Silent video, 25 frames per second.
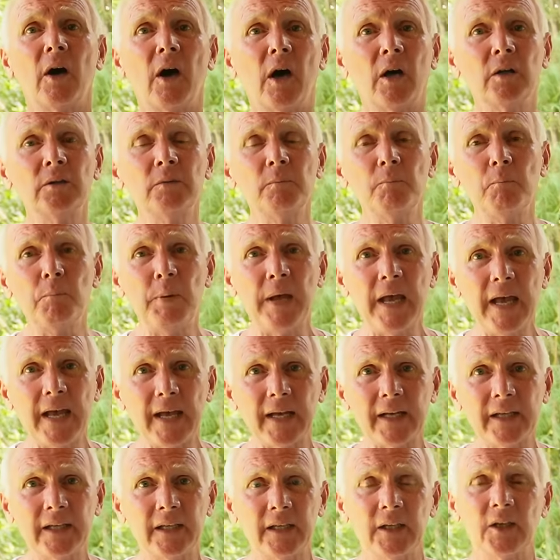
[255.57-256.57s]

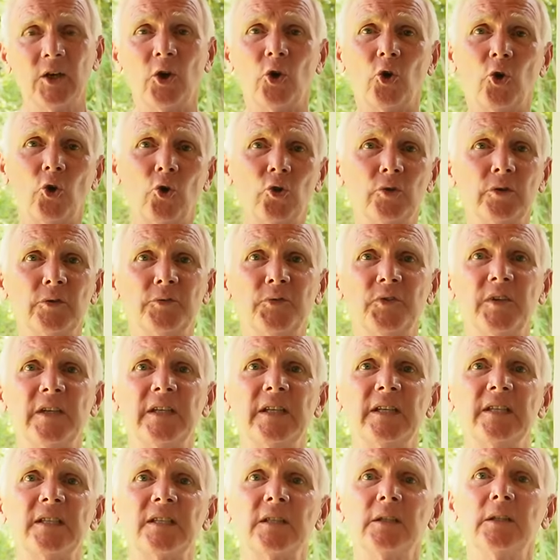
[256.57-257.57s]
unpick all of
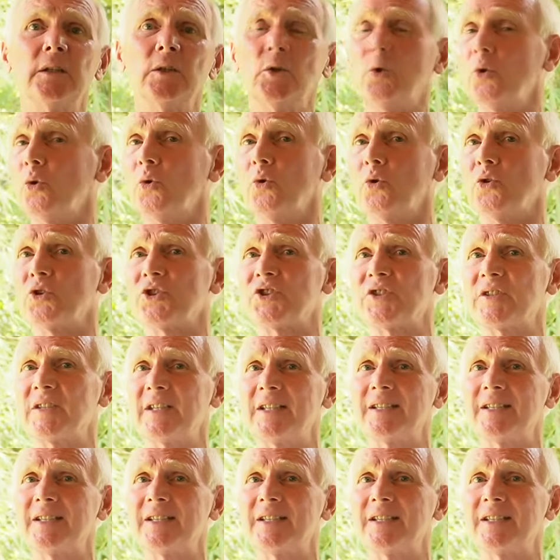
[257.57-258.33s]
these laws,